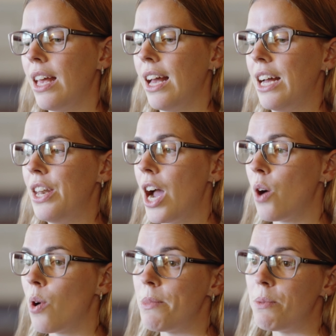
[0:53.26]

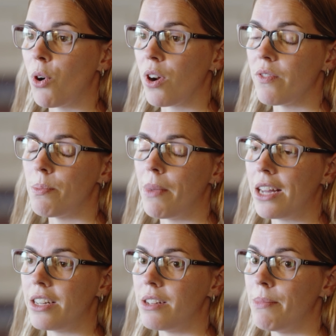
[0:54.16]
Now I'm in more of a
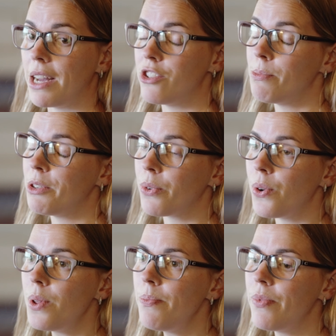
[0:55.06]
management
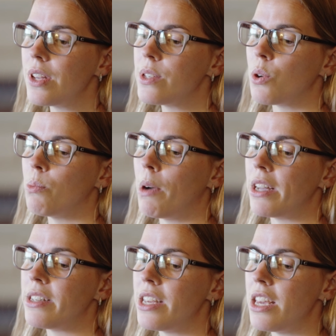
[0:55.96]
role, so
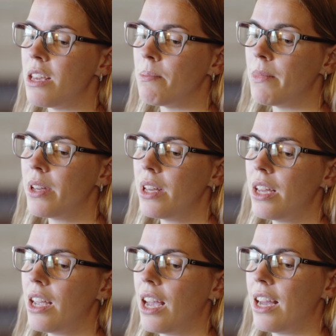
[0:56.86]
my team
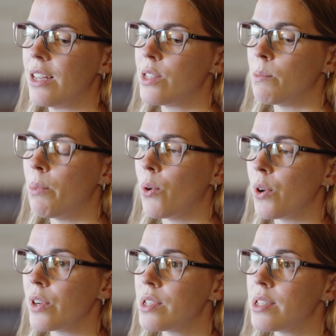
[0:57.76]

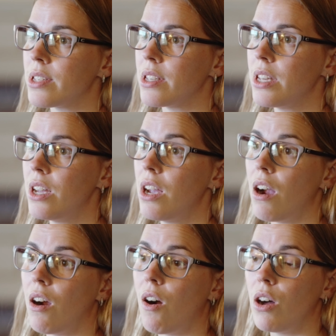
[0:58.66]
supports
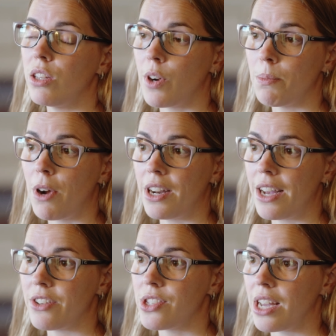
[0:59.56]
all of our
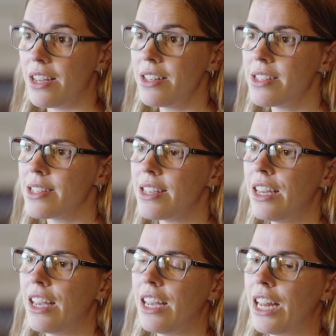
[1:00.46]
potash sites
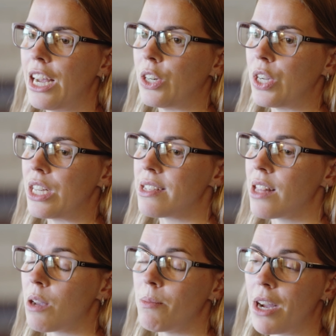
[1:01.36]
in areas
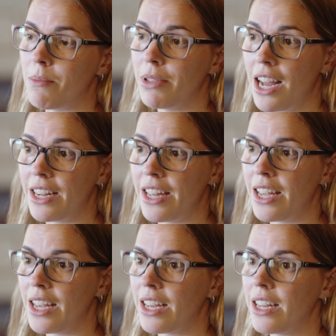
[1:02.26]
like mine
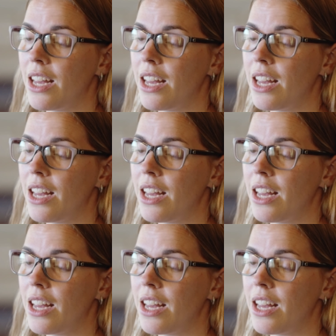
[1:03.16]
planning,